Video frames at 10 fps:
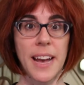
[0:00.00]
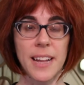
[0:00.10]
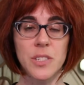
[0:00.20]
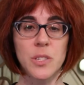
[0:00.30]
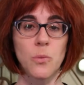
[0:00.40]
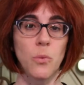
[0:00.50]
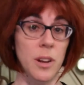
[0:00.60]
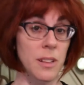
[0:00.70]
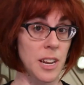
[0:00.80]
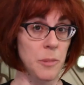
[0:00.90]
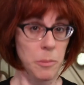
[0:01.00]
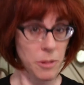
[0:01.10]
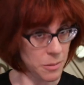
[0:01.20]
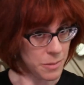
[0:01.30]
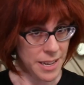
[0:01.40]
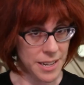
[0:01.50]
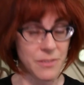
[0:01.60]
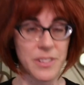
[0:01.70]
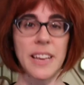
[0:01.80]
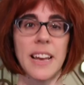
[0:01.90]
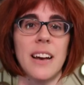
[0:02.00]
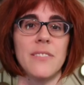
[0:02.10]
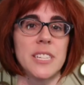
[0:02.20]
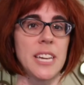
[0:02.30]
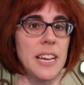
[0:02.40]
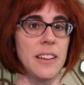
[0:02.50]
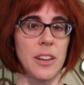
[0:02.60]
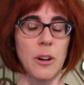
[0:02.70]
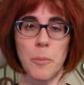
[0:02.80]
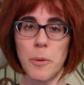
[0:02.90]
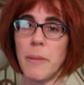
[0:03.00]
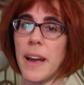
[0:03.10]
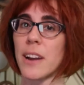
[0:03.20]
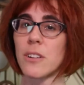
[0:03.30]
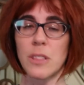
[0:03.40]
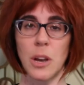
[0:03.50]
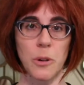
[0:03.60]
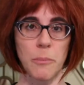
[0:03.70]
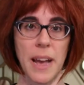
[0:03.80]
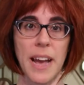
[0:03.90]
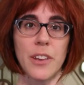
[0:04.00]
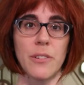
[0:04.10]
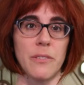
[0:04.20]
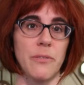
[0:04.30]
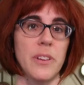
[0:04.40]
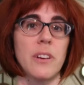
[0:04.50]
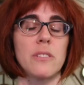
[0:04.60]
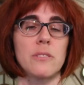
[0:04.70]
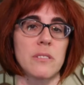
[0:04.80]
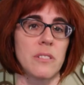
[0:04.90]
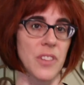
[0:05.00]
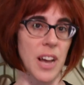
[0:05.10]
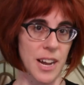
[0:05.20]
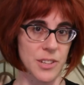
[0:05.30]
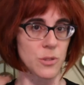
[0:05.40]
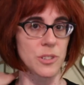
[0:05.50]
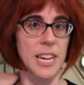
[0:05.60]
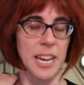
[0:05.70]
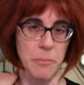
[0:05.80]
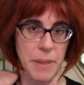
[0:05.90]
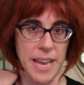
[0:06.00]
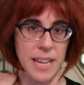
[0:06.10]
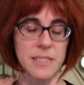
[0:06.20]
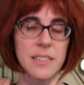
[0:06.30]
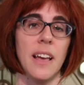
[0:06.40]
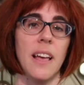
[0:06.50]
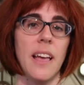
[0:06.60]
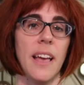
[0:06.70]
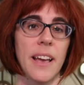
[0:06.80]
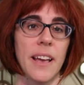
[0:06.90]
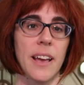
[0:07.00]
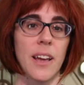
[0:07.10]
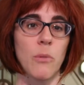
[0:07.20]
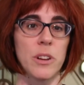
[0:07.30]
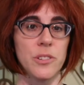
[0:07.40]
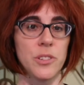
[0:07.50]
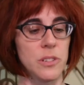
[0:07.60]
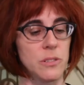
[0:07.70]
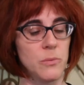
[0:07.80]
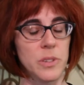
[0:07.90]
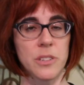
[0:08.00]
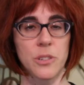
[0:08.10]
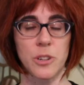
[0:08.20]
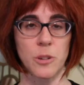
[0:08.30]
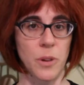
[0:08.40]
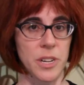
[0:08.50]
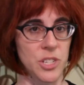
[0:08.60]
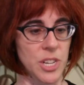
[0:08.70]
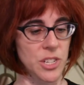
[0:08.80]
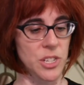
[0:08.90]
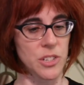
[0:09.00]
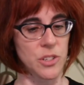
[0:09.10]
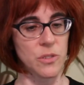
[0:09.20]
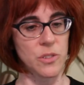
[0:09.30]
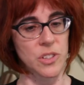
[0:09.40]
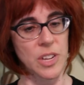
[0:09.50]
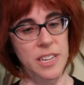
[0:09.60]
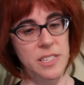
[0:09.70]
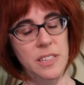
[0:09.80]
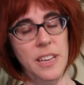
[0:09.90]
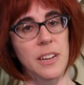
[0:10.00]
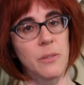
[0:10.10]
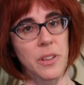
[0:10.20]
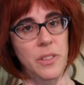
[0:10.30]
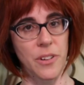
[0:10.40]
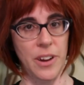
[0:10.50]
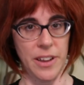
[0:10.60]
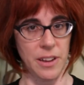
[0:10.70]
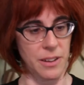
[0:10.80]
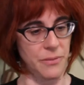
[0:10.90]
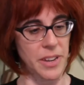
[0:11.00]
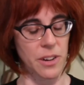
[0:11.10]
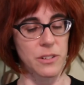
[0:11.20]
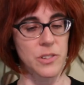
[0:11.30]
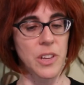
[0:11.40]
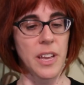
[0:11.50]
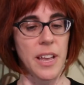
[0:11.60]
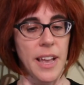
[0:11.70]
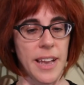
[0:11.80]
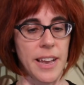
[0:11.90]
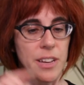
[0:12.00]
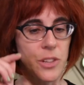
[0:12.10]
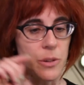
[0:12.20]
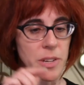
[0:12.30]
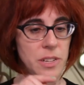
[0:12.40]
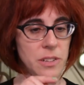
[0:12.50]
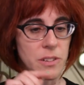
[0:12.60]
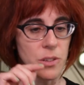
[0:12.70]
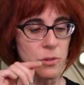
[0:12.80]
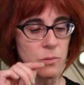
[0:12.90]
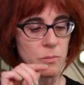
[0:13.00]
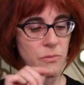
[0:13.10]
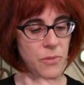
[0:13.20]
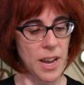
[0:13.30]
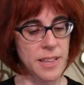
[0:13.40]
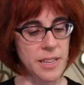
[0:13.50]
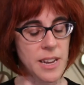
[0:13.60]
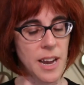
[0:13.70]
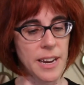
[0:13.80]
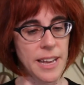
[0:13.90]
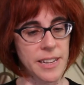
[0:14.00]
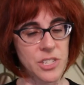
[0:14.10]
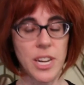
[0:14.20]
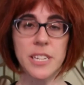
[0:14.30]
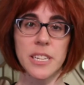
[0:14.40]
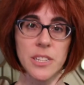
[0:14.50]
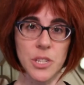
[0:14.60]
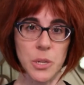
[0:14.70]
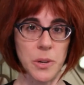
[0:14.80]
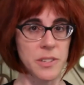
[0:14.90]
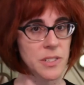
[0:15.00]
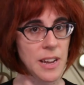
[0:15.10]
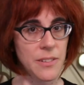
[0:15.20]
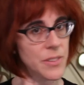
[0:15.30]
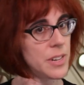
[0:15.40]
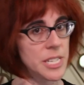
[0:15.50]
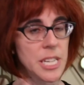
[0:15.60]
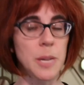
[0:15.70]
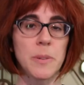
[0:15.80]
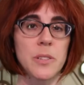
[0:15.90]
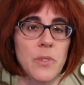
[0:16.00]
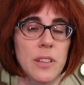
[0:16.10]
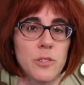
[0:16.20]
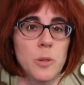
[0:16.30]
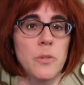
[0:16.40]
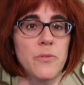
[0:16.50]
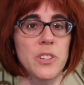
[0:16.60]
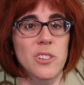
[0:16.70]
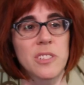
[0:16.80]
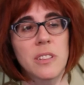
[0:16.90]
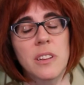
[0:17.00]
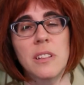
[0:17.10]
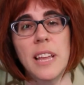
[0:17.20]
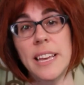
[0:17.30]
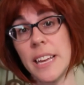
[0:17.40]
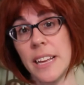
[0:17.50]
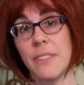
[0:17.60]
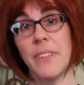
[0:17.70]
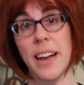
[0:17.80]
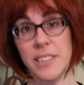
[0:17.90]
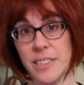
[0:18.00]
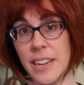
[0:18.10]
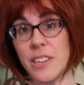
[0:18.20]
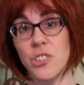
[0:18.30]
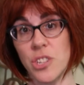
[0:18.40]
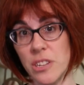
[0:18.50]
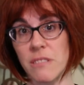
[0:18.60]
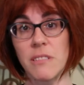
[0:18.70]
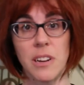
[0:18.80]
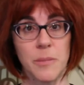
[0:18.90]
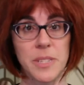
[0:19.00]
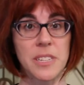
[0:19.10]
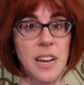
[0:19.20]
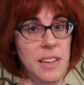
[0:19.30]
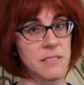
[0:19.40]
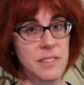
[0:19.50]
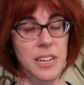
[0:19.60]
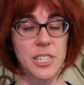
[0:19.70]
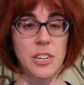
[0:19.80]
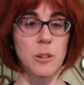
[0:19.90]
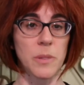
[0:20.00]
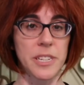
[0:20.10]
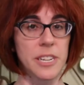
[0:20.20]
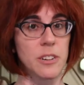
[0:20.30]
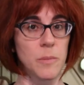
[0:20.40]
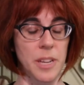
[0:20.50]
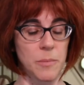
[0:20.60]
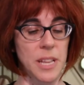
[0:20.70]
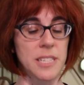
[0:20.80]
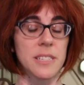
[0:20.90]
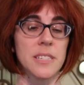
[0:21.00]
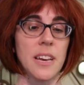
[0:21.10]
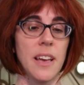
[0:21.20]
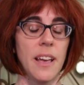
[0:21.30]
that's what a lot of people complain of when they have a tight, upper back or lower back. You can feel those little knots or tight bands. And what you do with the trigger point injection is you just isolate it with your fingers, and you find the knot and inject into it. It's not very deep. It's rather superficial. It's a little like getting a vaccination. It's not terribly unpleasant.